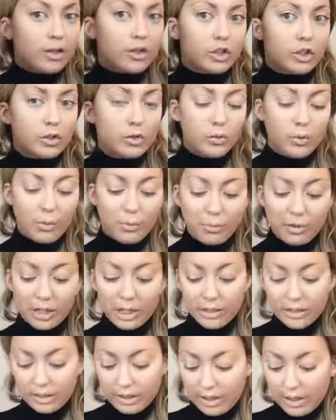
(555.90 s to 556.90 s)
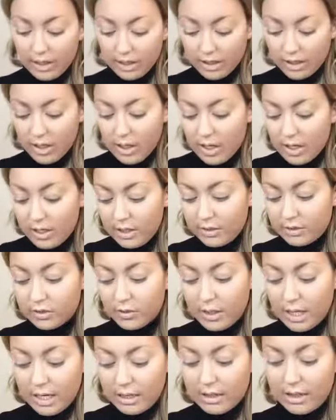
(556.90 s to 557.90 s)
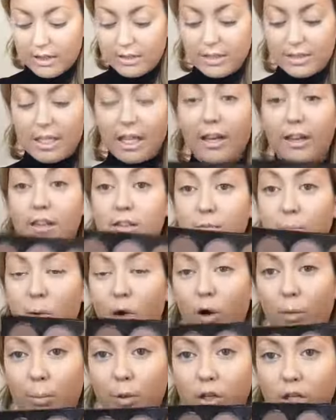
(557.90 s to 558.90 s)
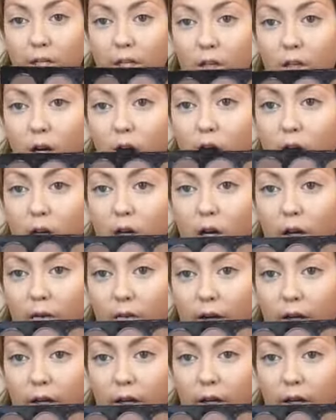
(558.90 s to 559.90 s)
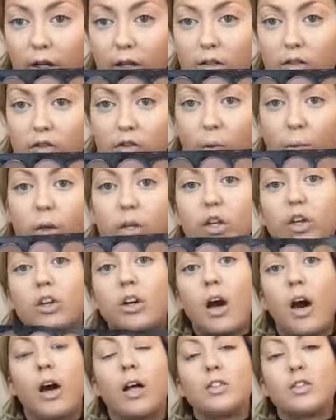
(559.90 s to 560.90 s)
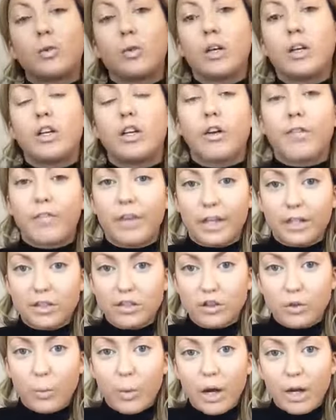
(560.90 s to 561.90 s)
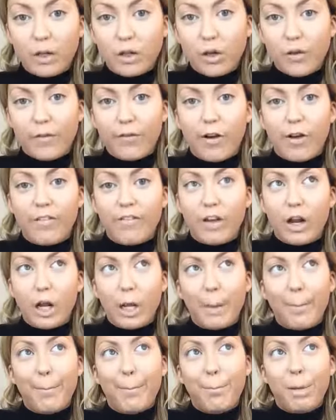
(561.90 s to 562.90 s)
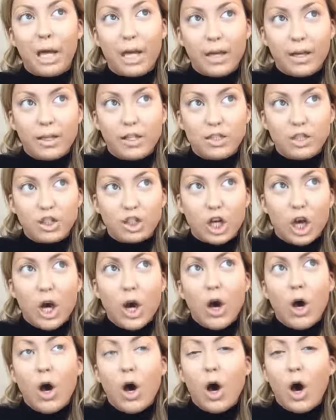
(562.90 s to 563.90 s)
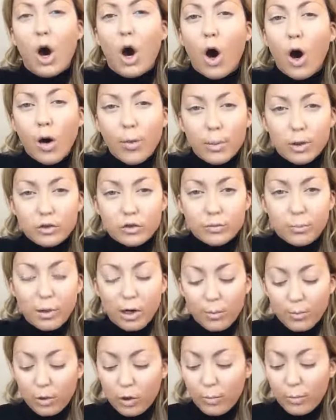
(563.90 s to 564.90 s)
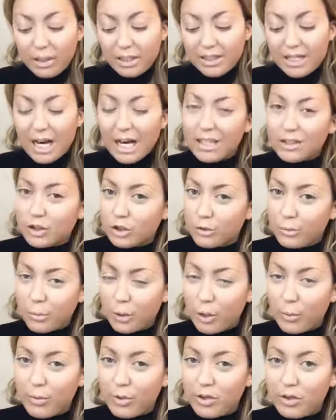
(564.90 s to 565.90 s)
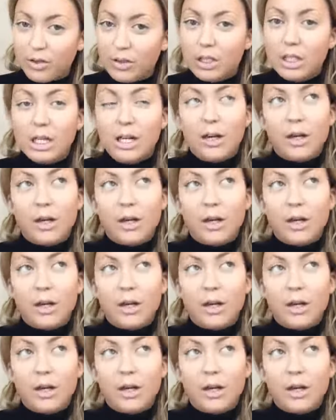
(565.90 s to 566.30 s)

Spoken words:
to blend it in. So I like to take this purpley color right here. So when you're contouring your face, you want to look for a very beige, almost purple, but not too purple,